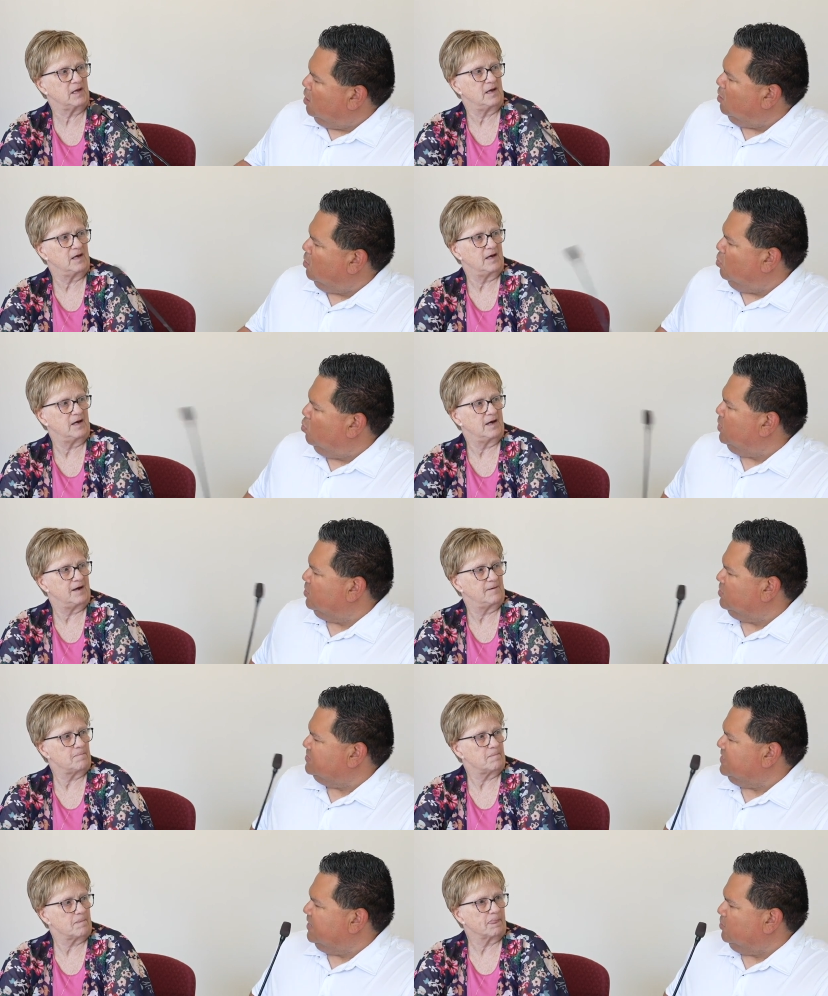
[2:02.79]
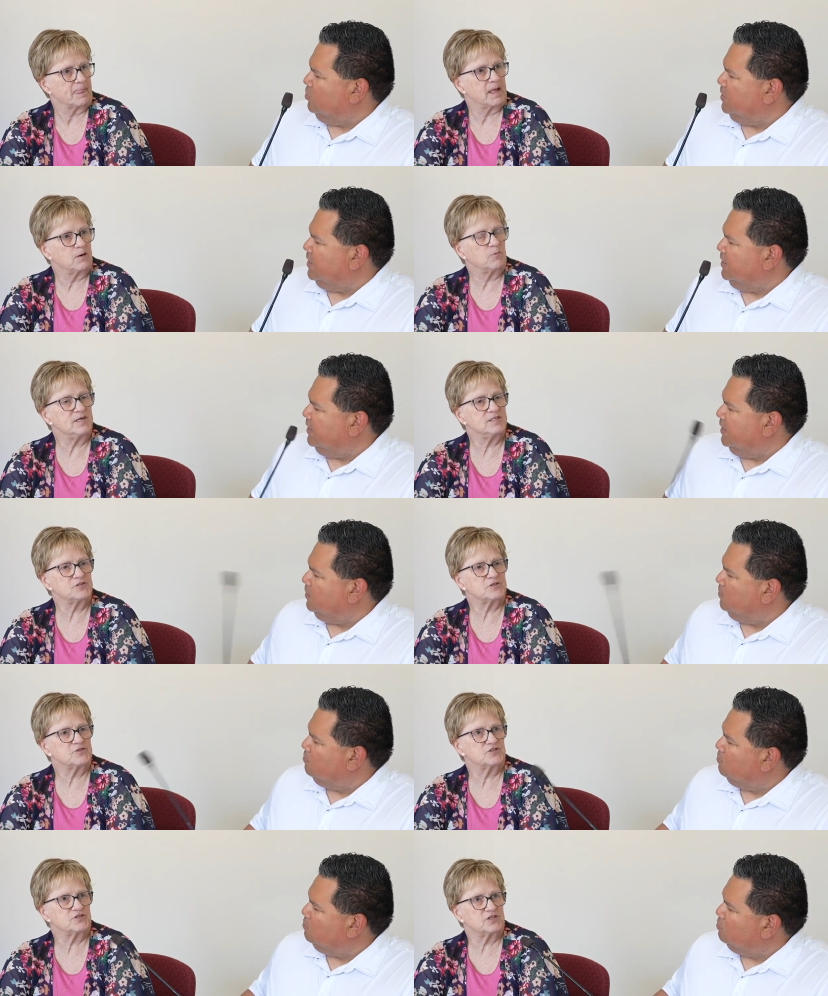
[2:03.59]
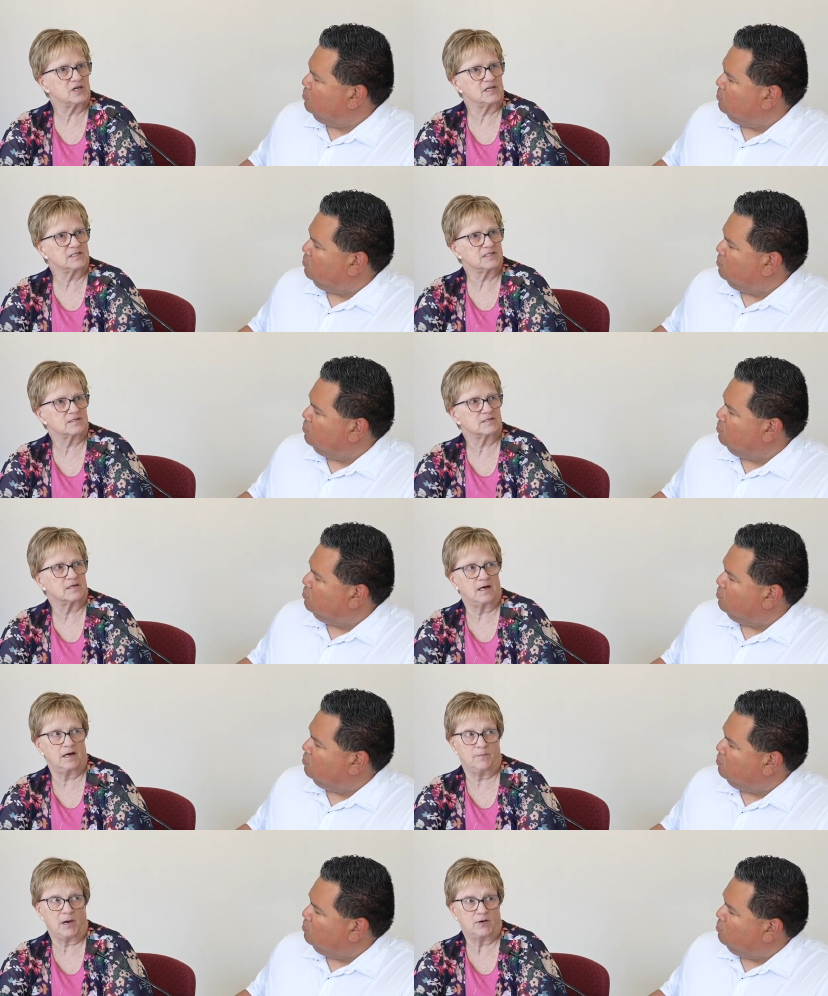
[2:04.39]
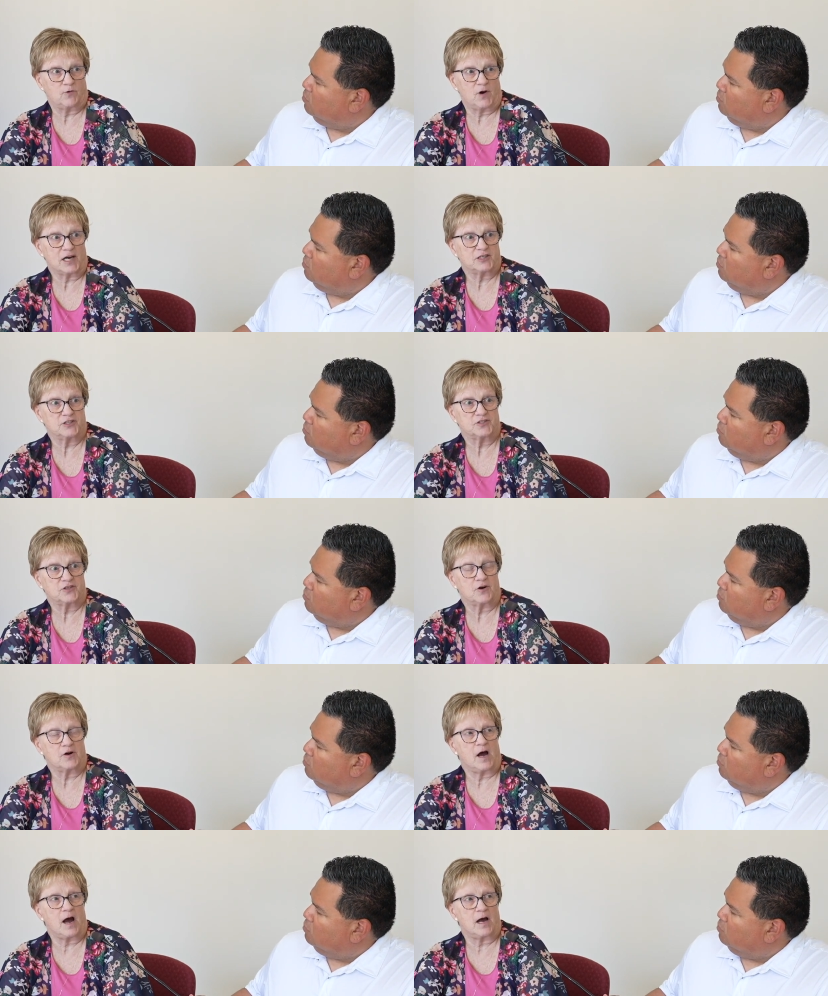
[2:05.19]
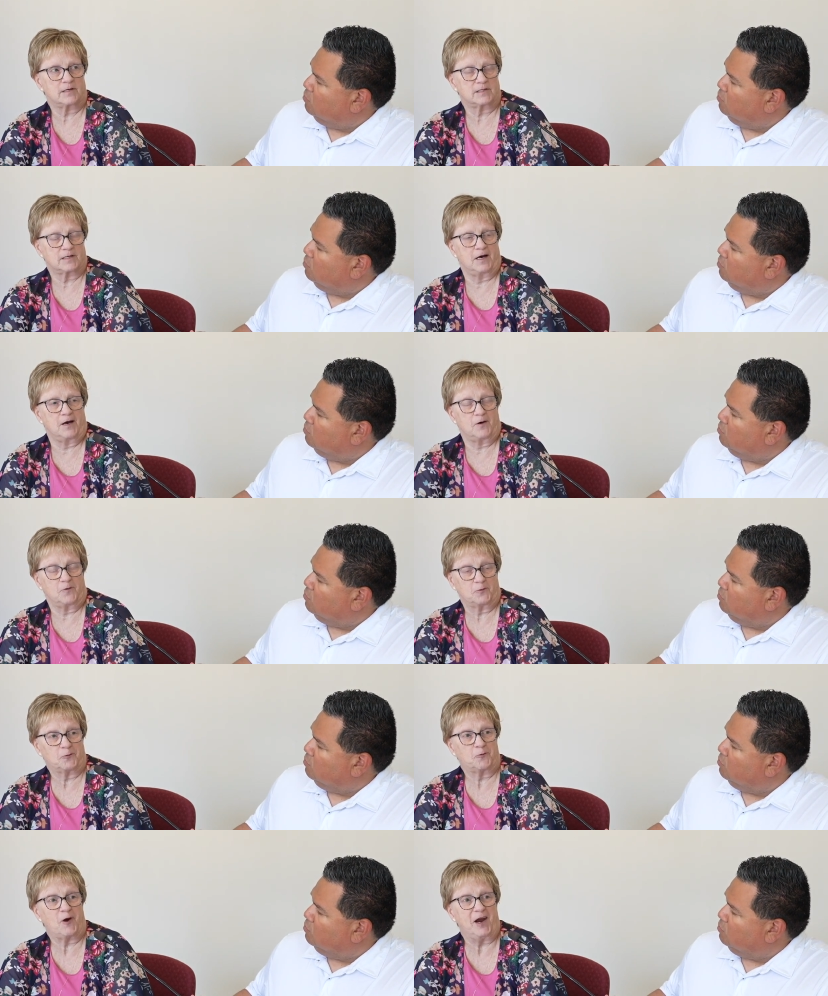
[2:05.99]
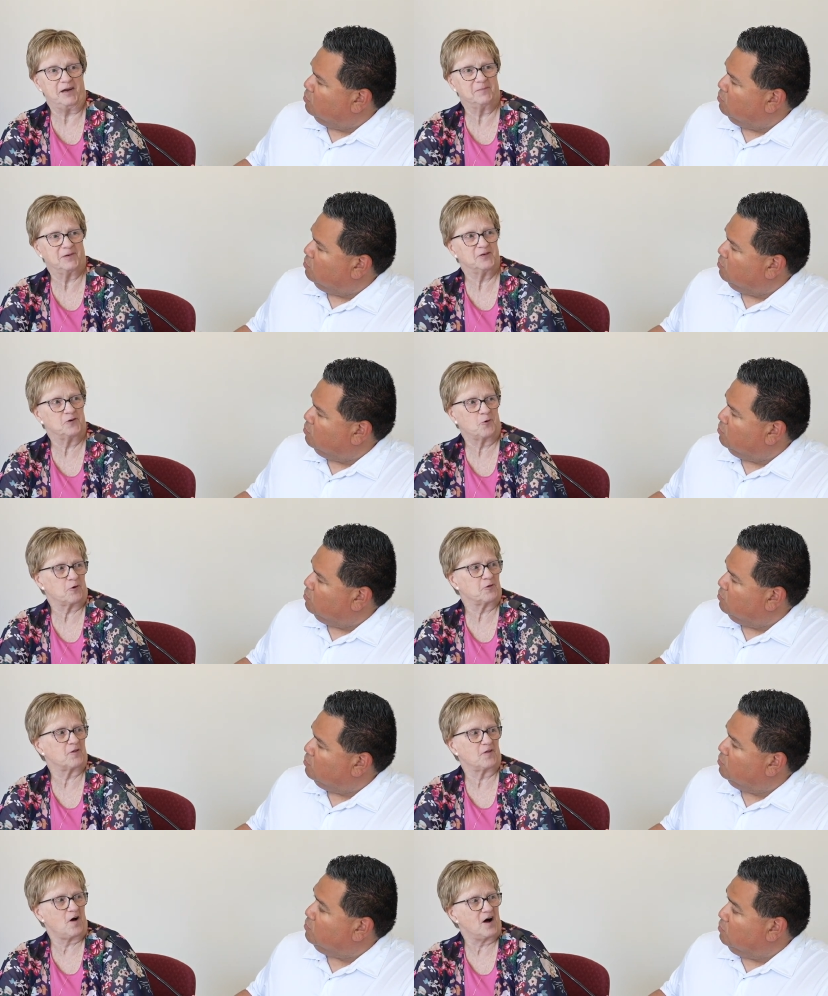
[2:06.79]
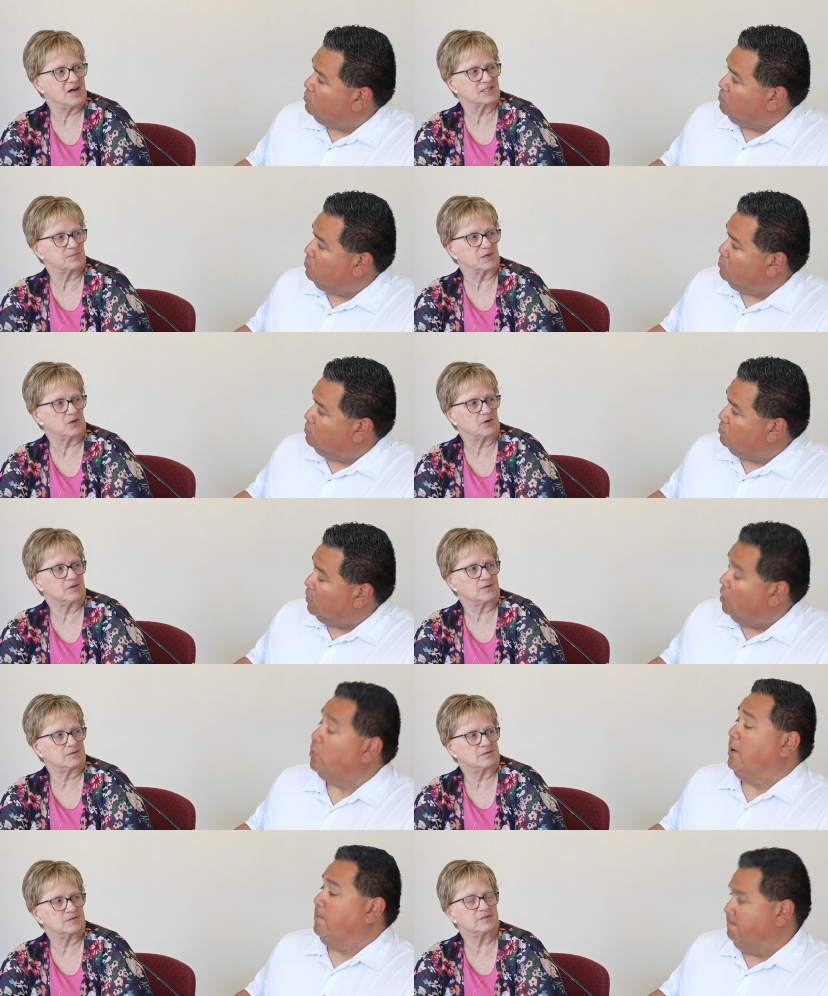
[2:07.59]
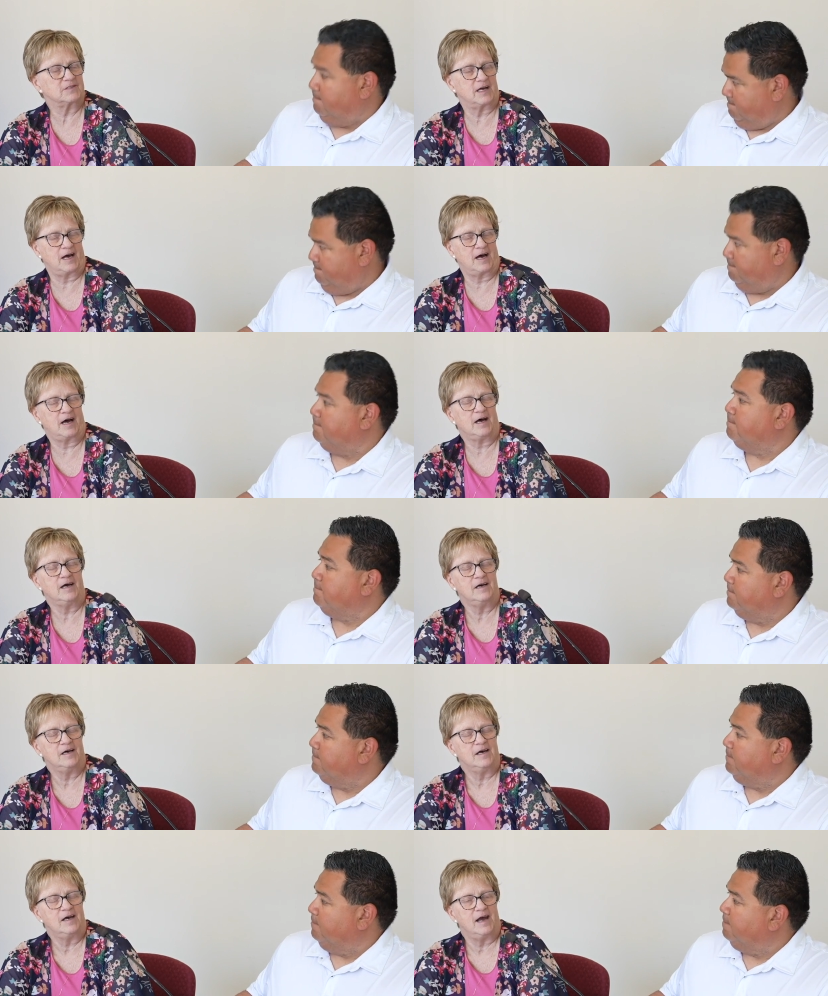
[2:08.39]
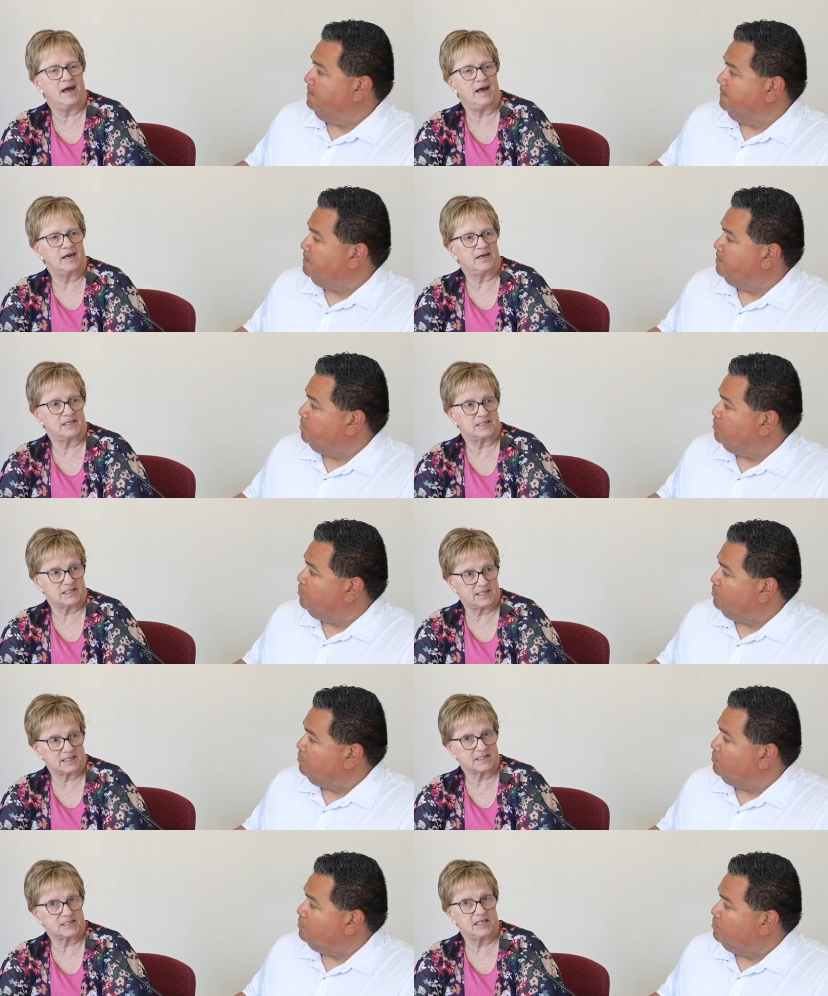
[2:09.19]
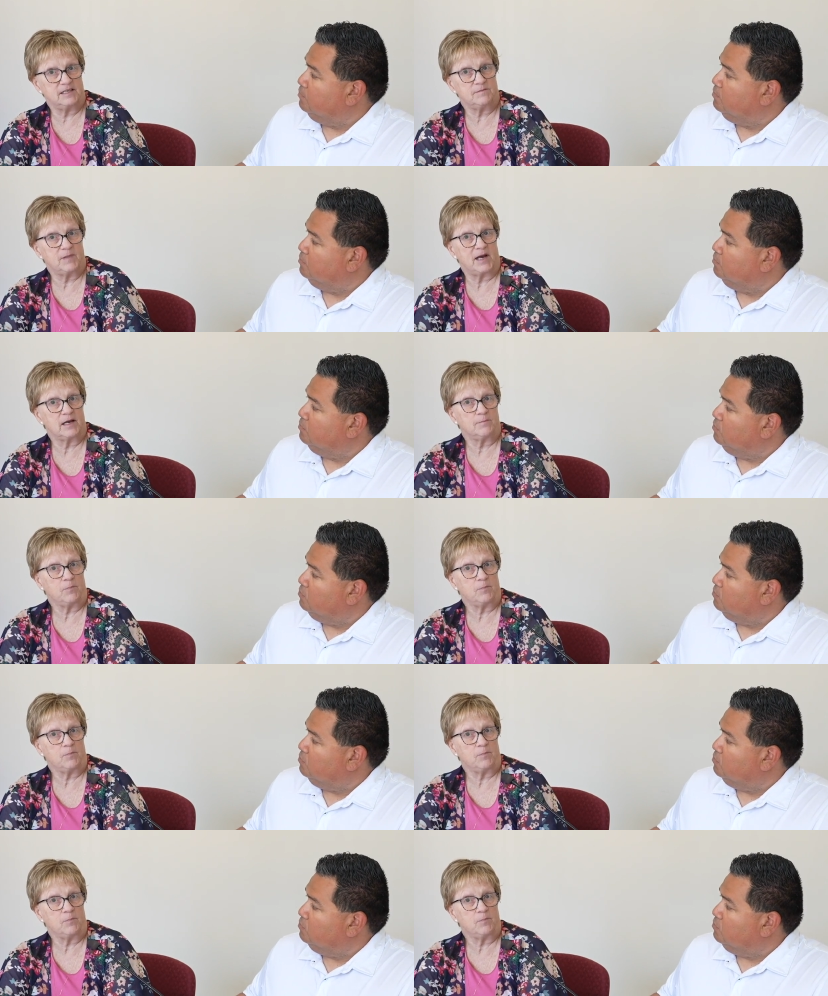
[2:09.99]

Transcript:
Speaker 1: Oh, where is that located Windsor's at? just, and my directions are not great, but north of the hospital. Okay. Yeah and it's 16 bed